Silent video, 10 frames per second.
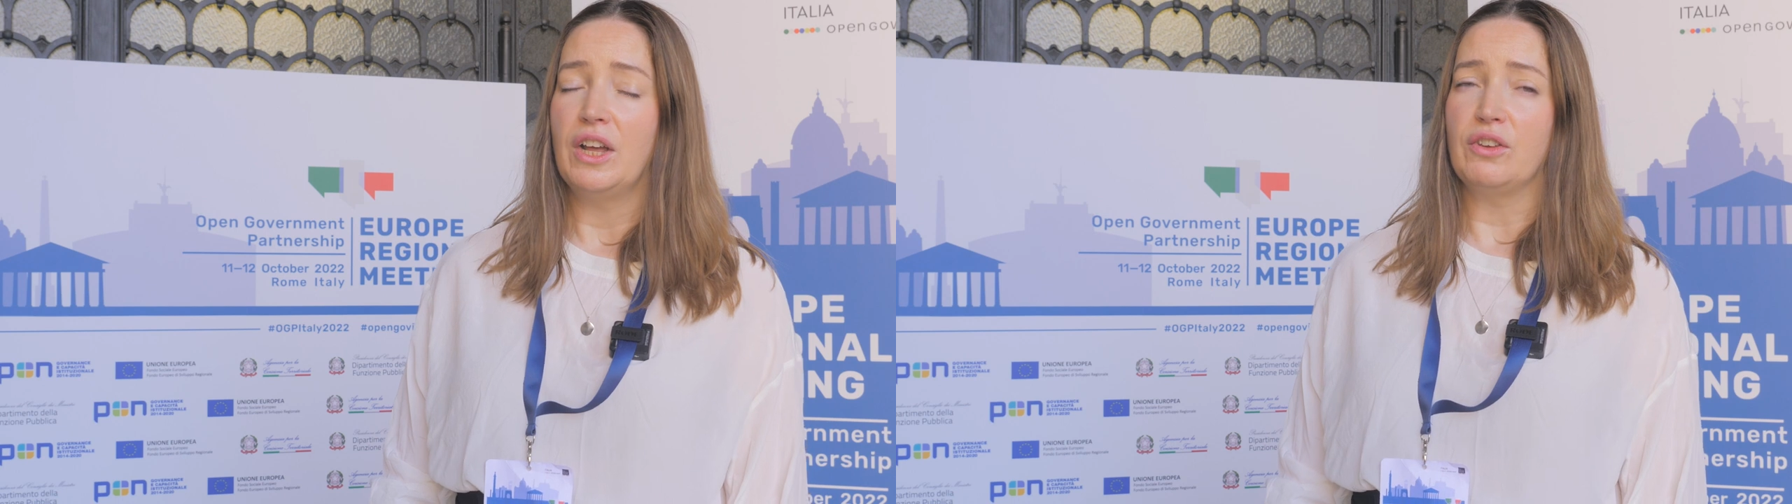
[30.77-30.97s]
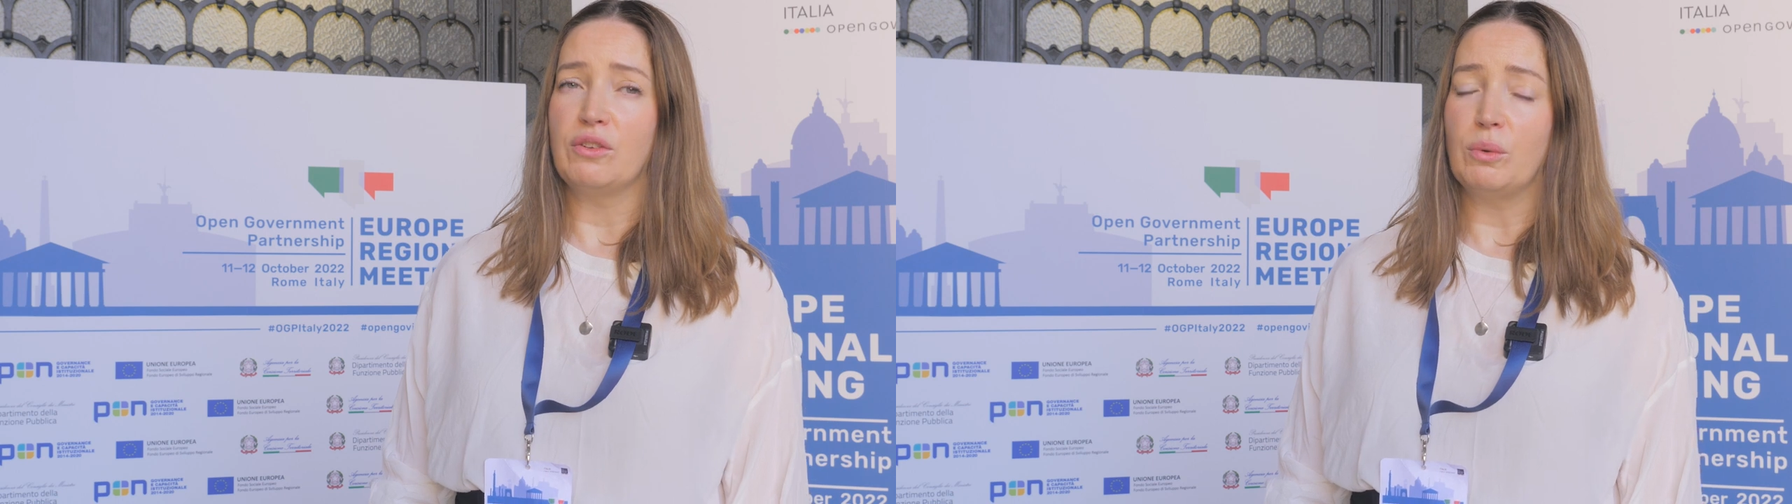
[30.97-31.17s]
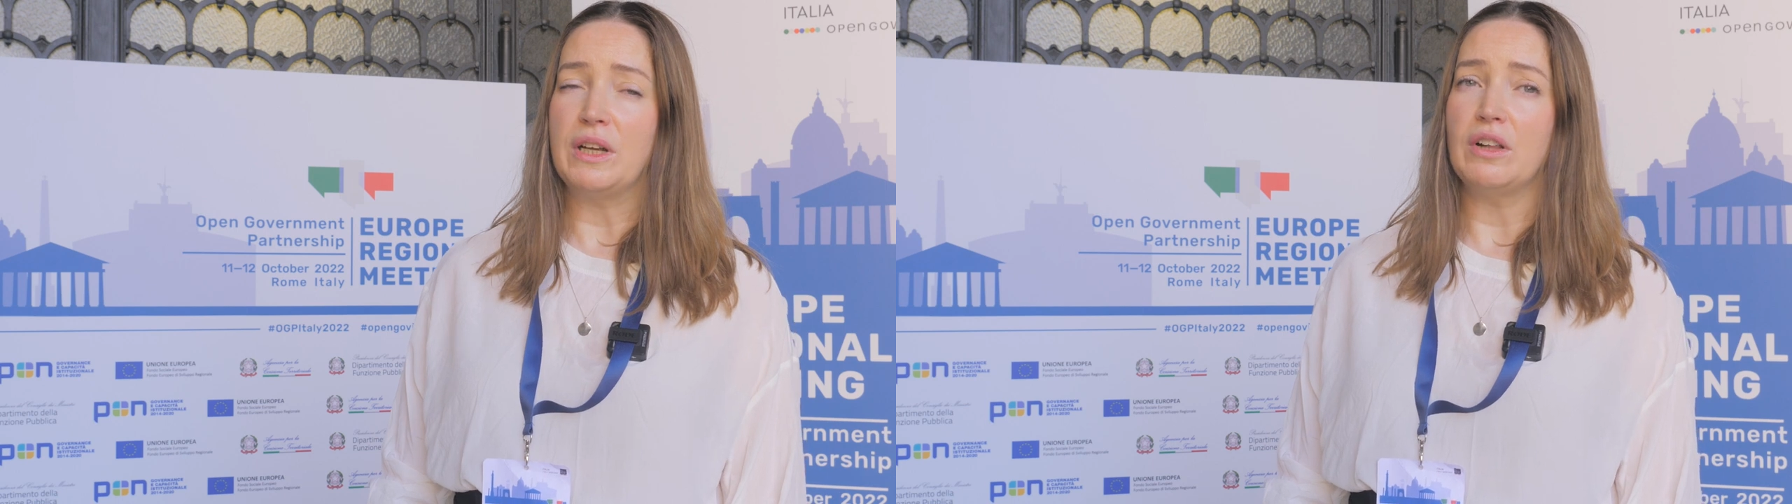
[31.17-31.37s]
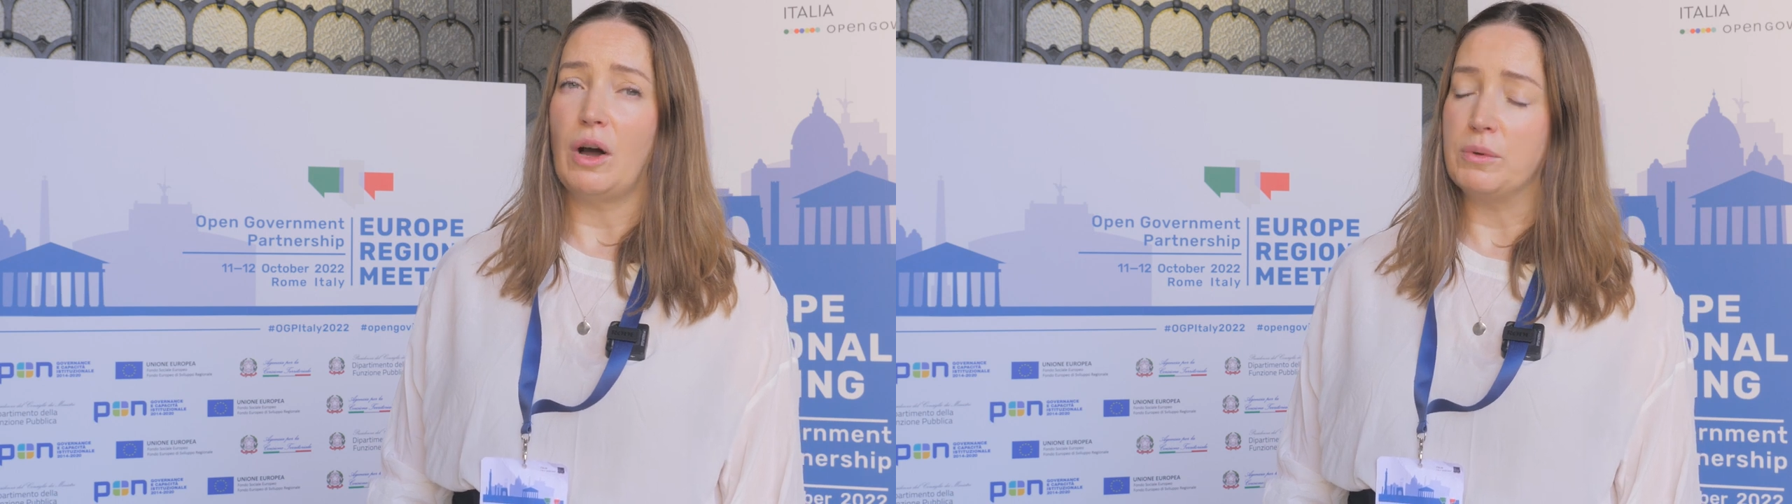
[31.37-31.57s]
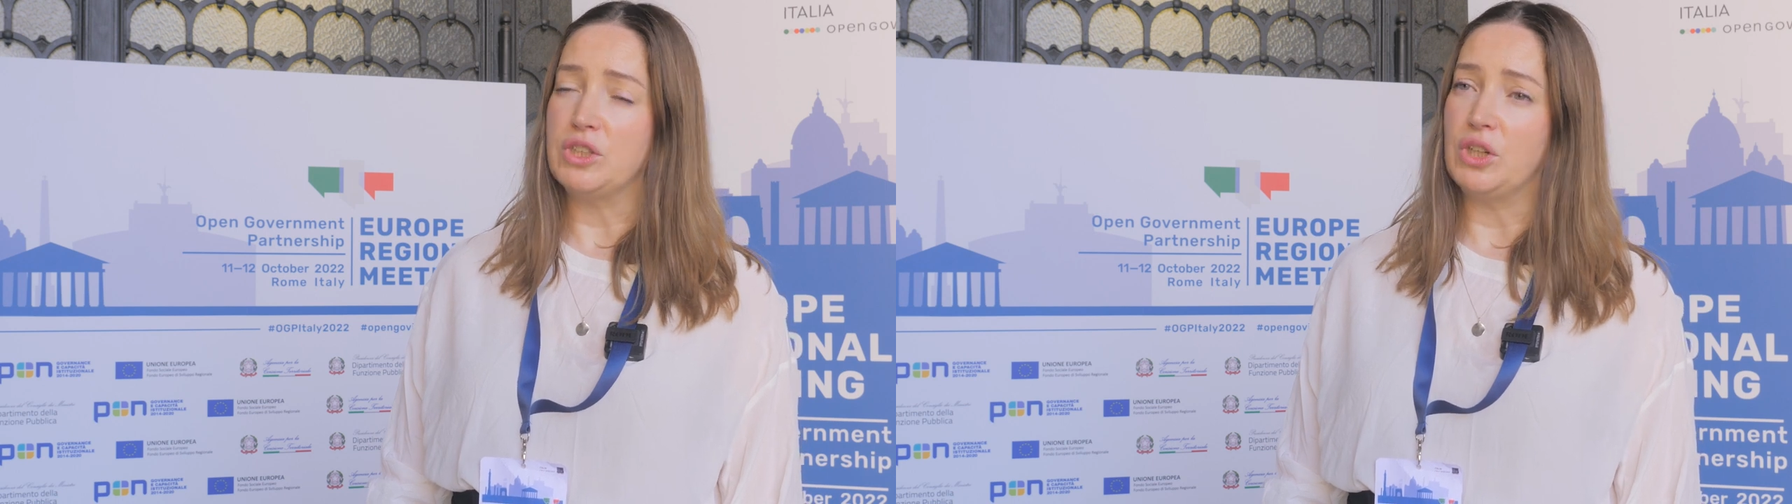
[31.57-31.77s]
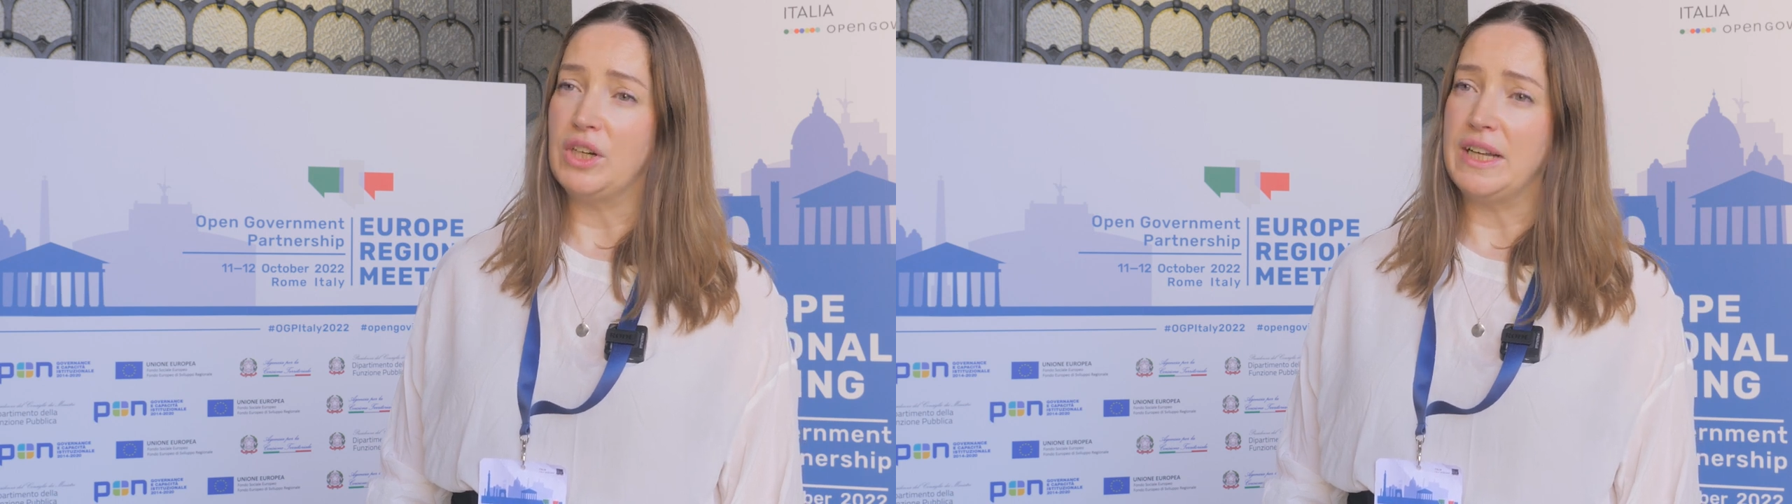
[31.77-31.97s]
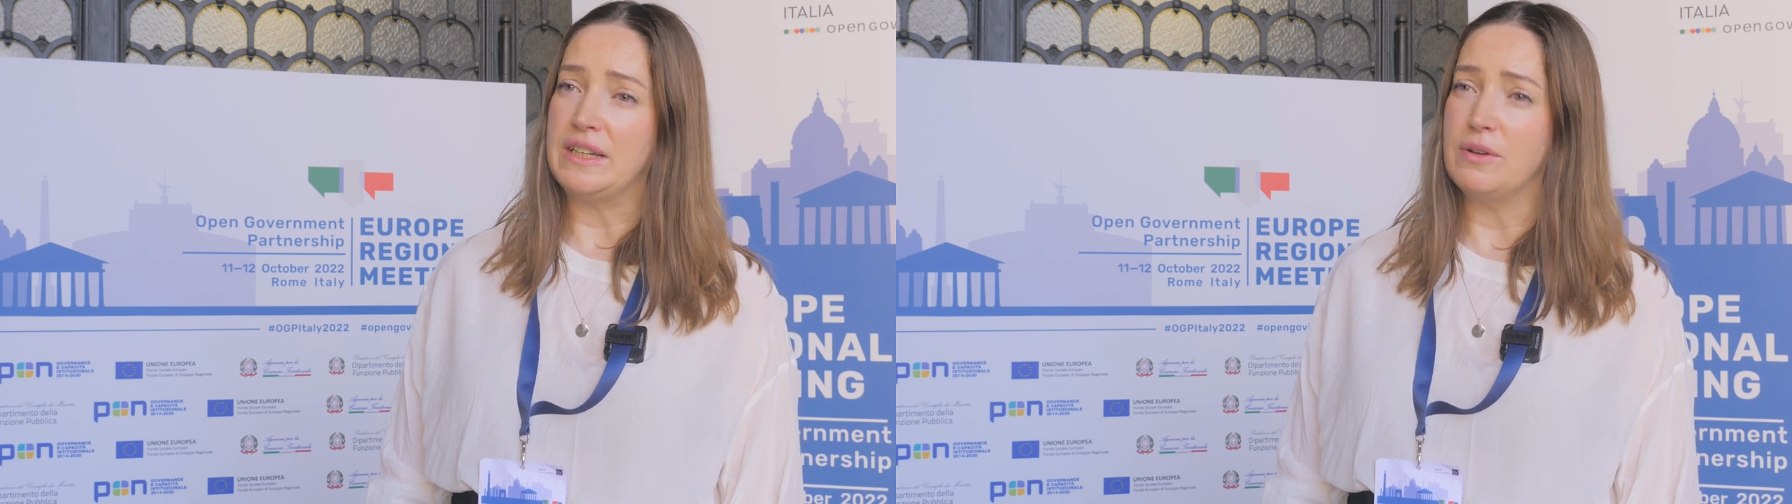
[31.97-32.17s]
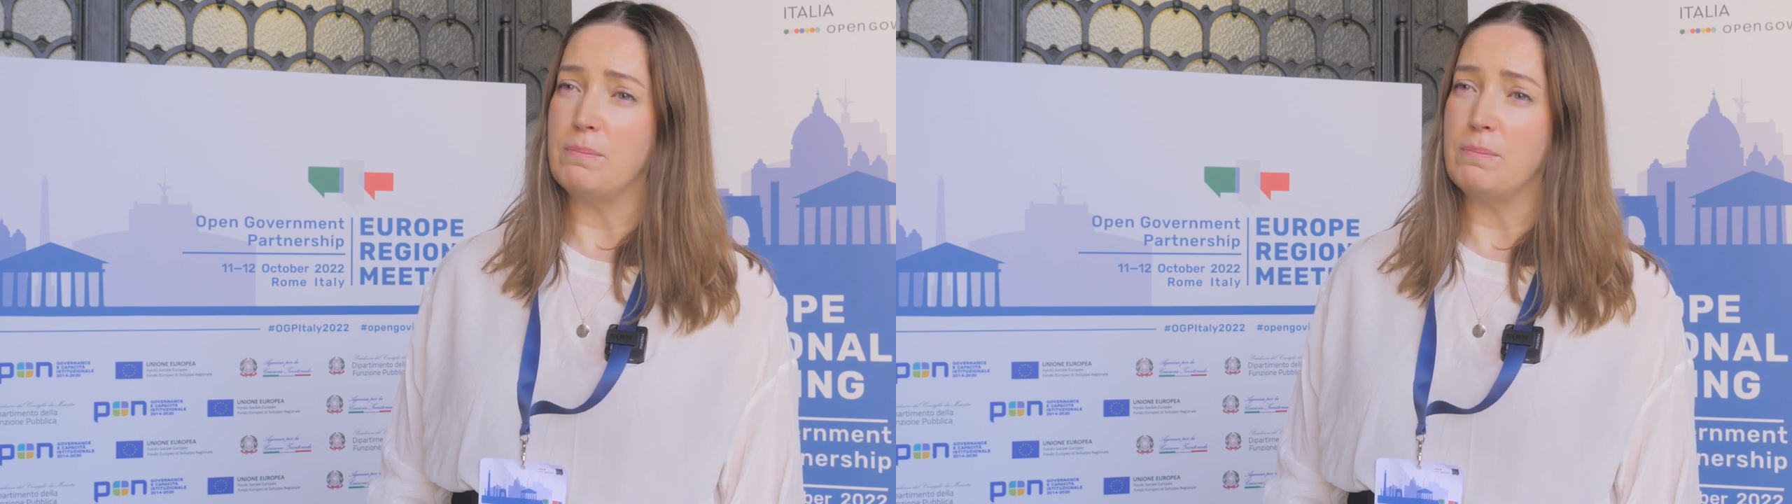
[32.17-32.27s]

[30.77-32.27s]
there's a real opportunity to